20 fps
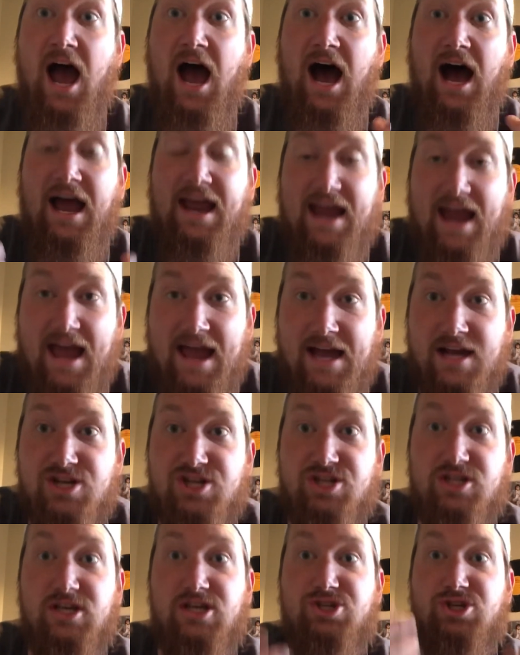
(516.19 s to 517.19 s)
I
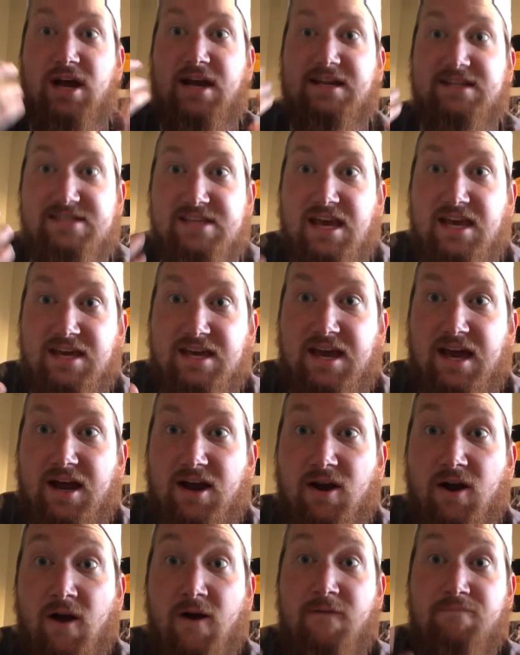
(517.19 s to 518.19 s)
actually try to take
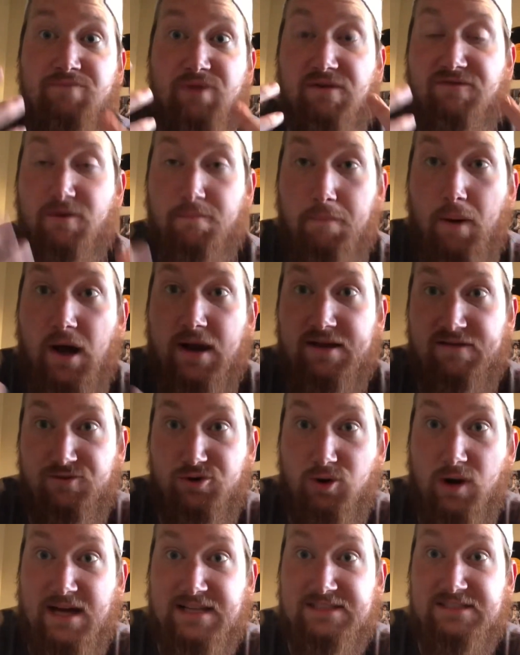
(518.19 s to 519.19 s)
care of the body of
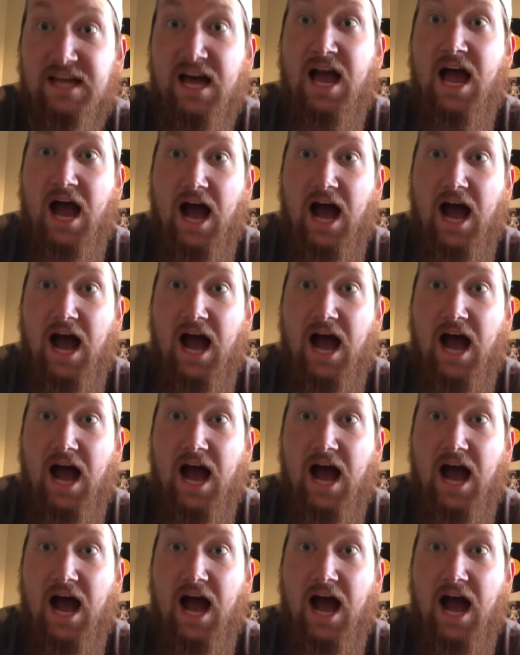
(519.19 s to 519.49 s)
Christ.